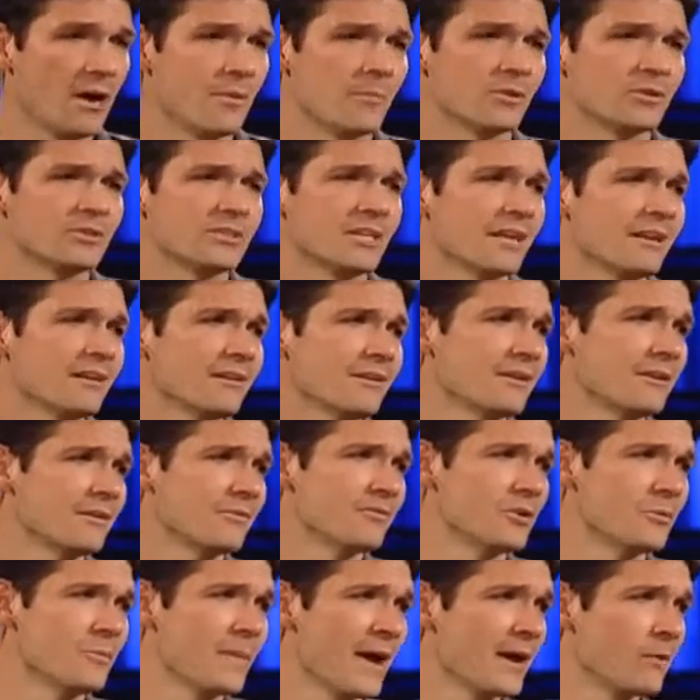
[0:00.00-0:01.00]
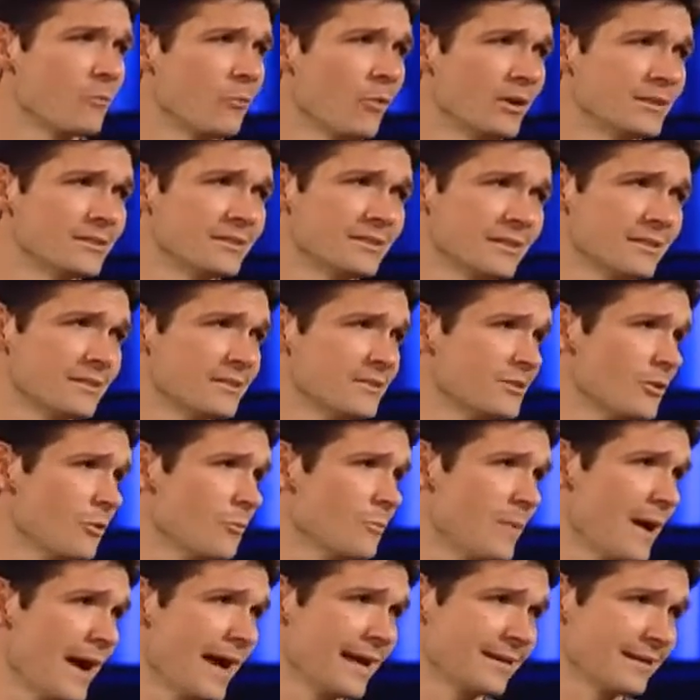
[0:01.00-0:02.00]
Particularly if your man wants this so
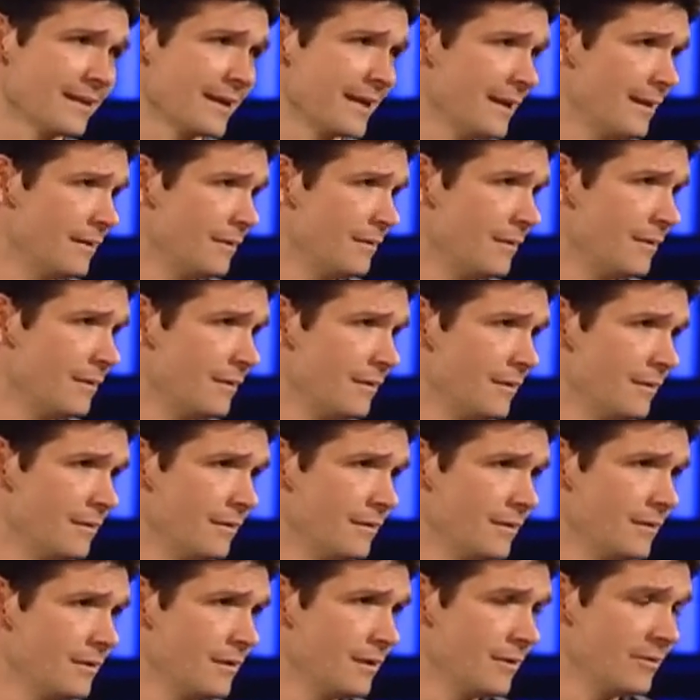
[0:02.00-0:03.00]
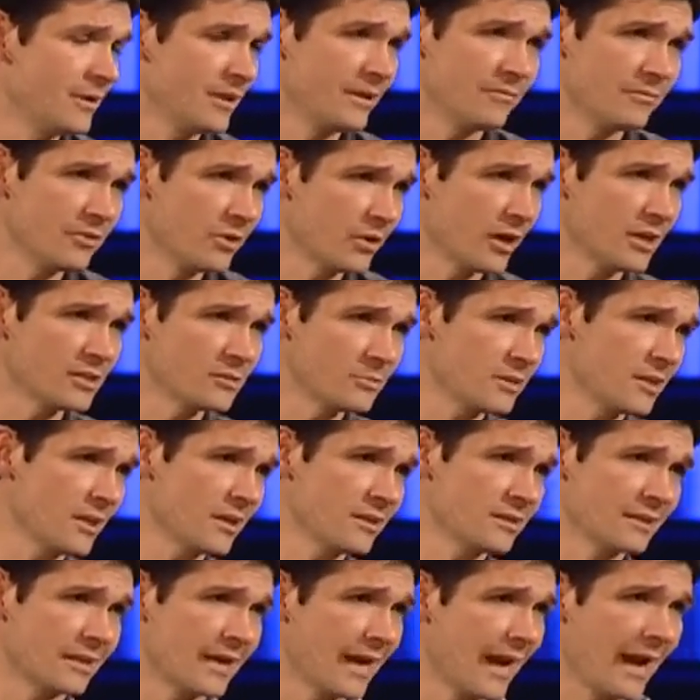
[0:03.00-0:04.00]
badly. I mean, if your husband
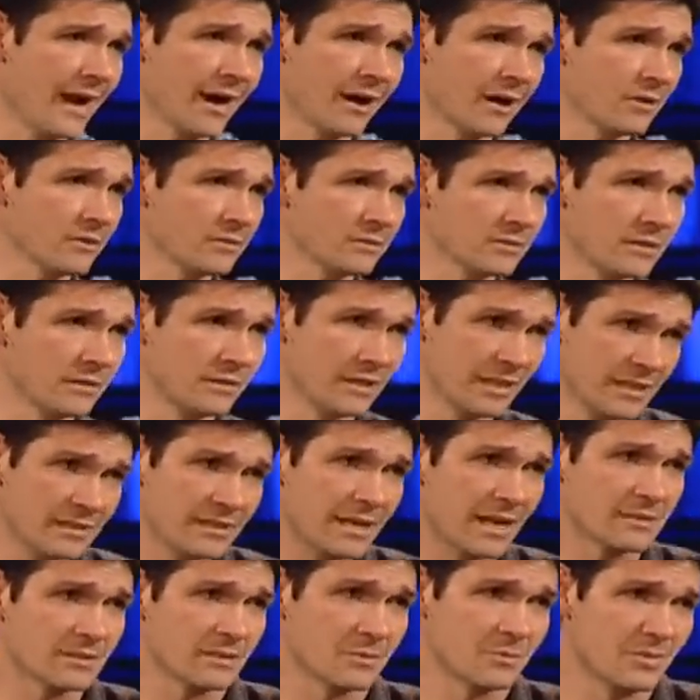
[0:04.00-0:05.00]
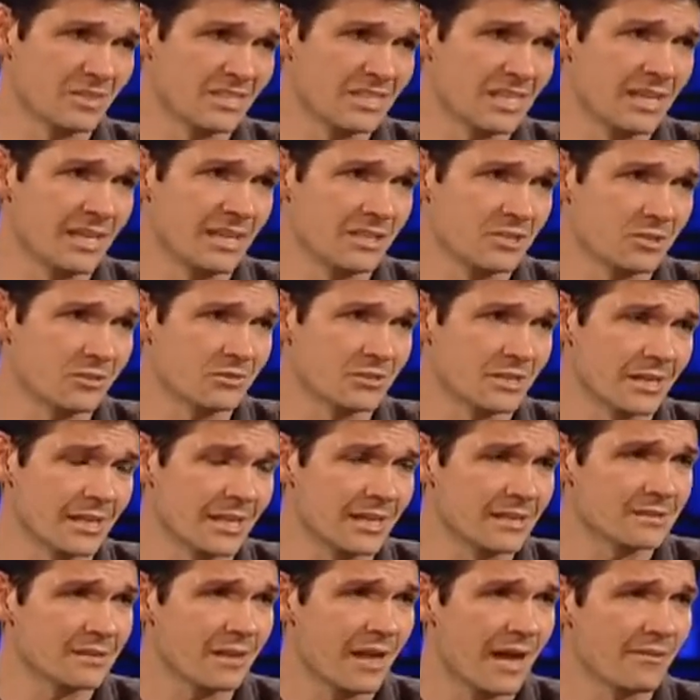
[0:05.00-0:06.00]
doesn't care, then he's got some sin issues in
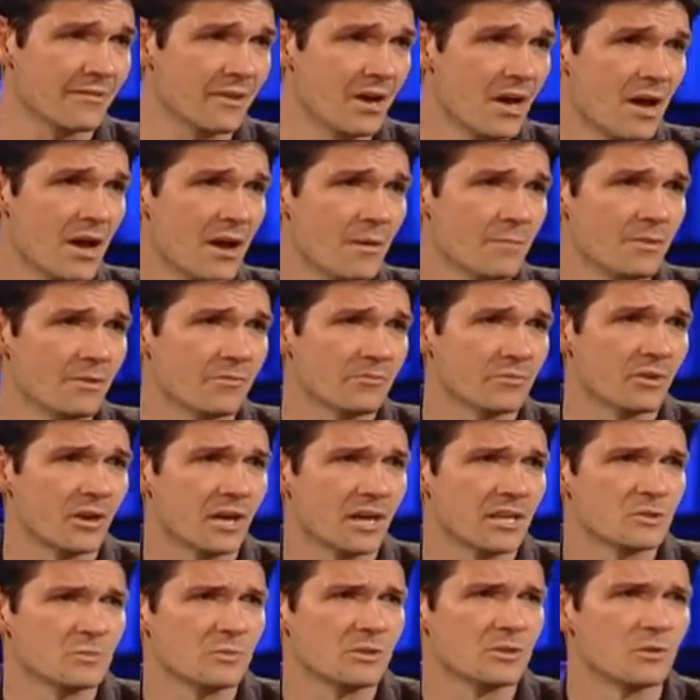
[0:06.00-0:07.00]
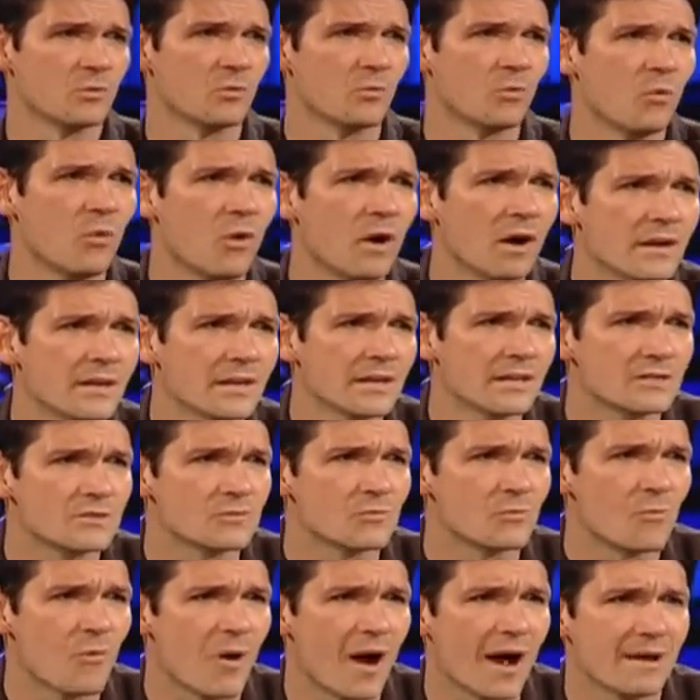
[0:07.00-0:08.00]
his life. But for a husband to want
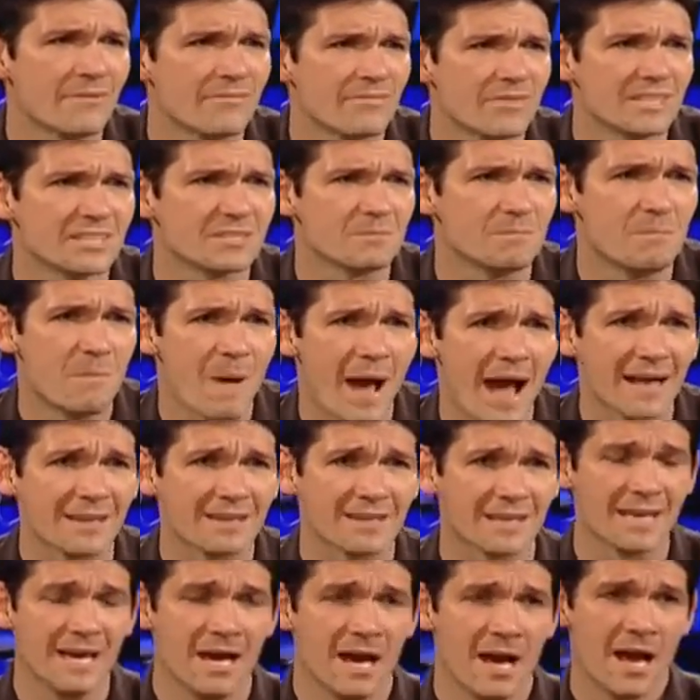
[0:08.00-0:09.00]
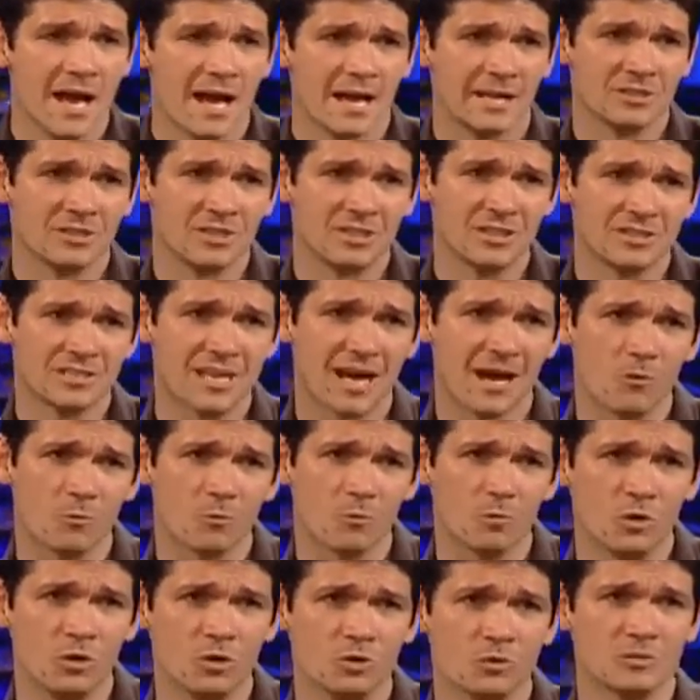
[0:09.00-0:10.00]
his wife this badly, and she's got
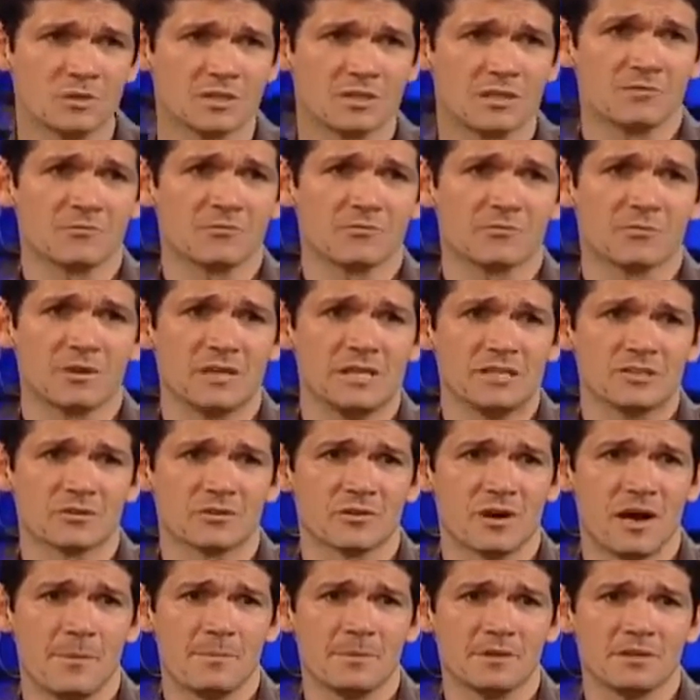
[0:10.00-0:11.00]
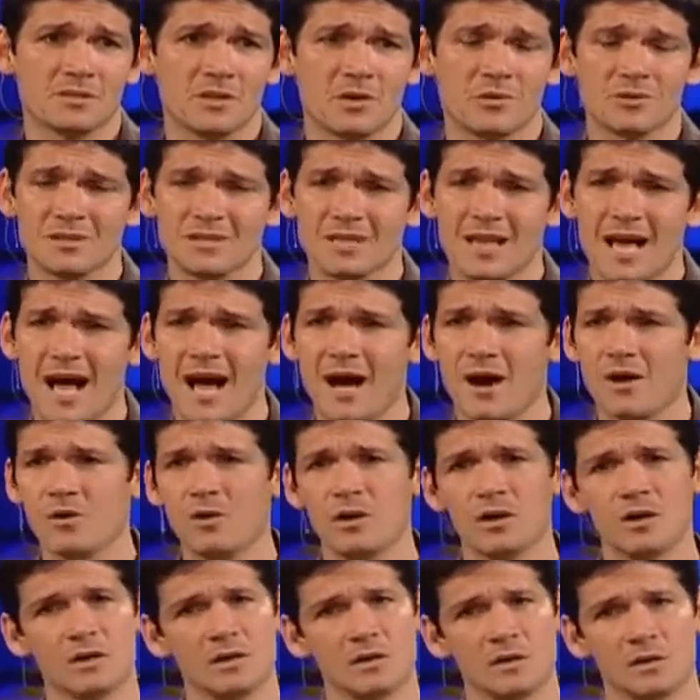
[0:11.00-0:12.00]
wounds that freeze her up and don't
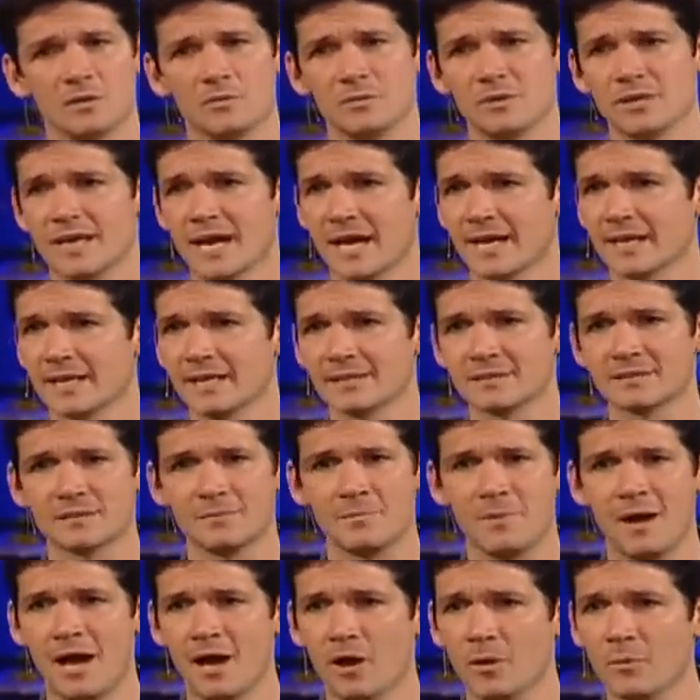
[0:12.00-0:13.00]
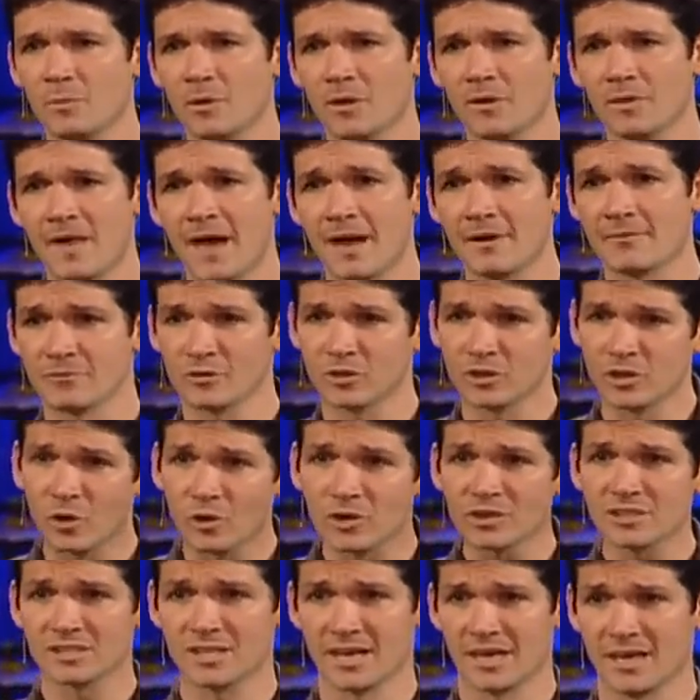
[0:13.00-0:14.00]
allow, we got to get some help on that for
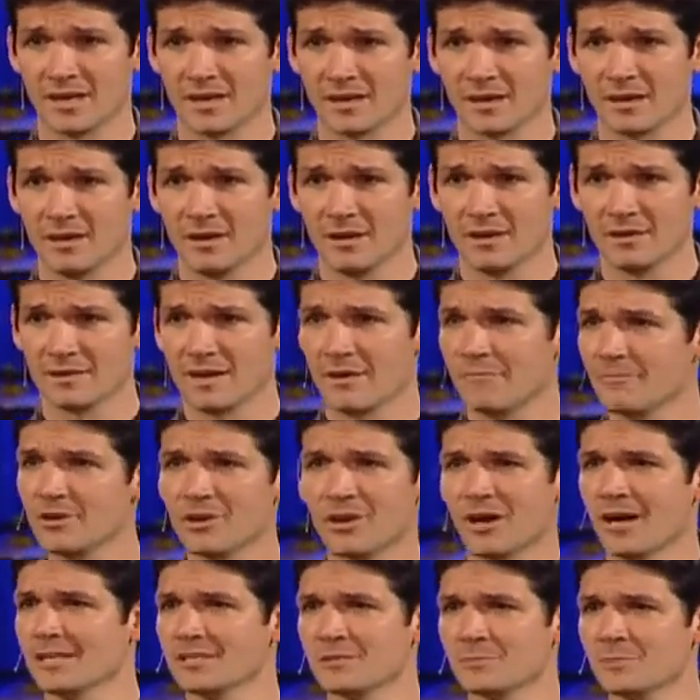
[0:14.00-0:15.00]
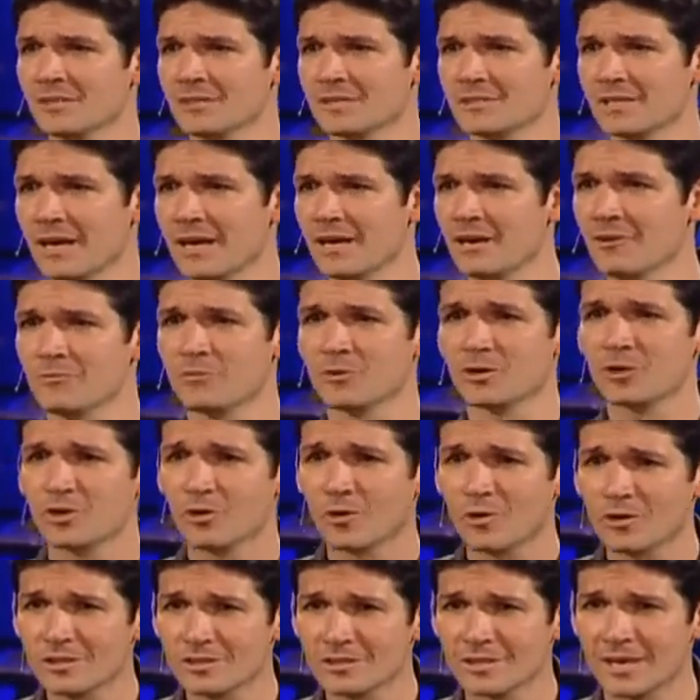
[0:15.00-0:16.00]
your sake. Not for your husband's sake, for
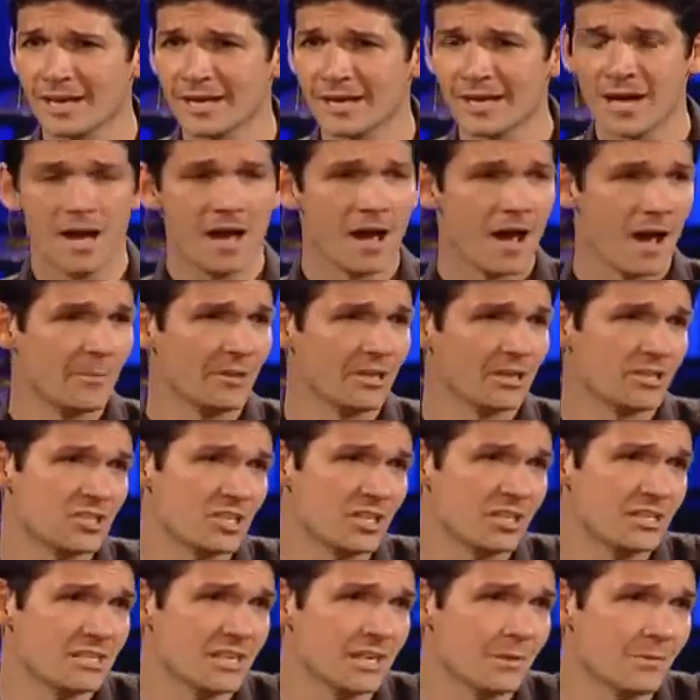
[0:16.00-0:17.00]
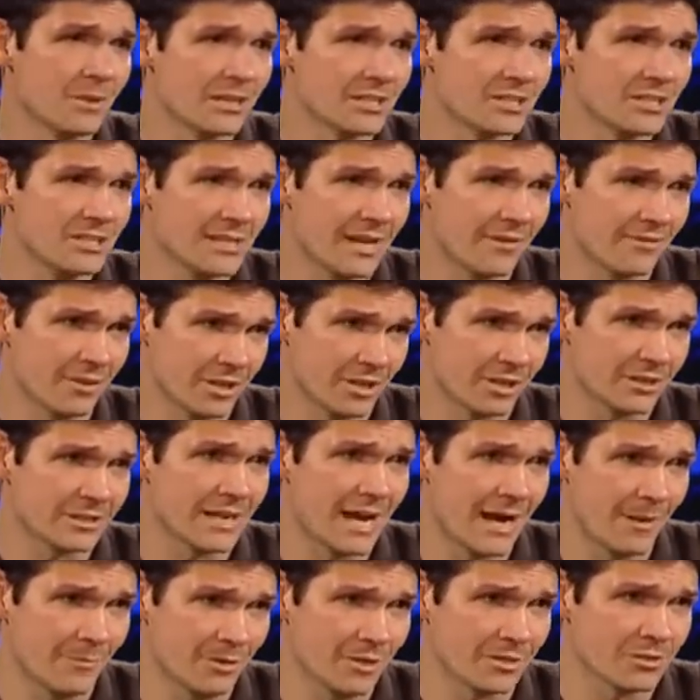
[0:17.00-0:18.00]
your sake. I mean, does she seem like she's having a good
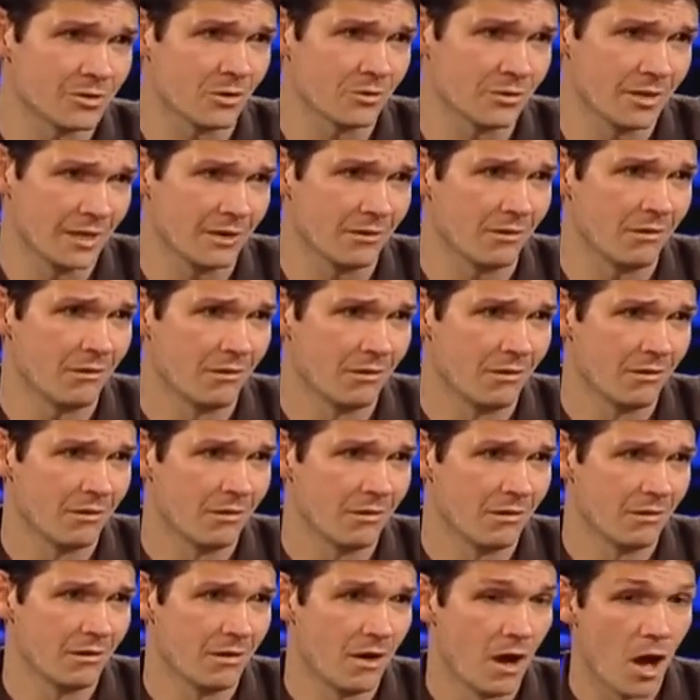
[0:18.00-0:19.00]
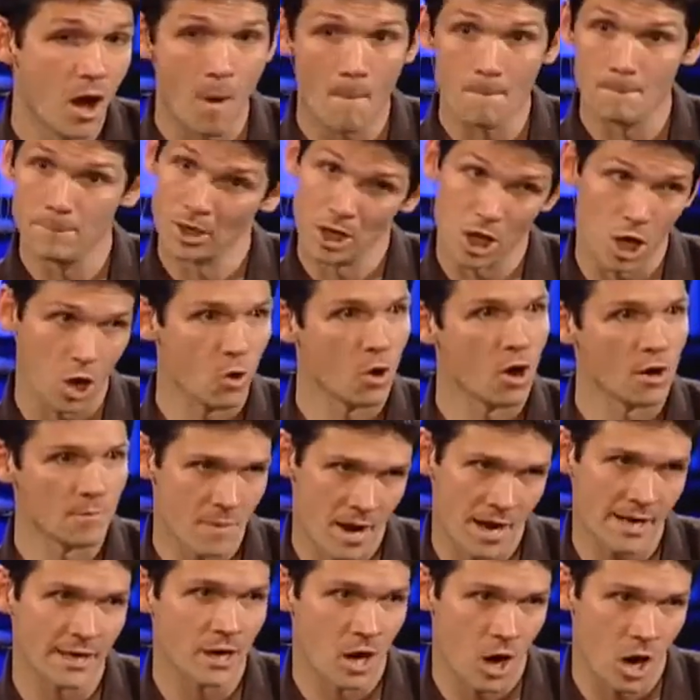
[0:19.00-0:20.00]
time in this whole deal? Blow on
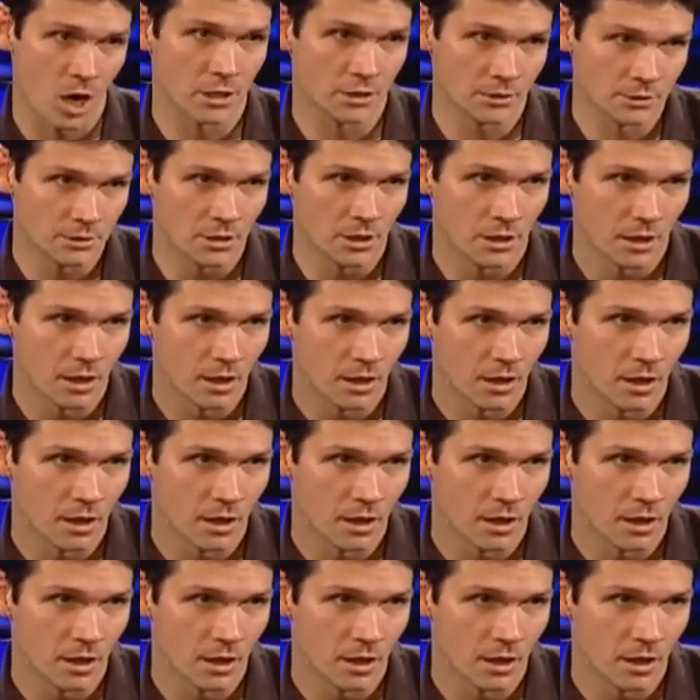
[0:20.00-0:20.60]
my garden?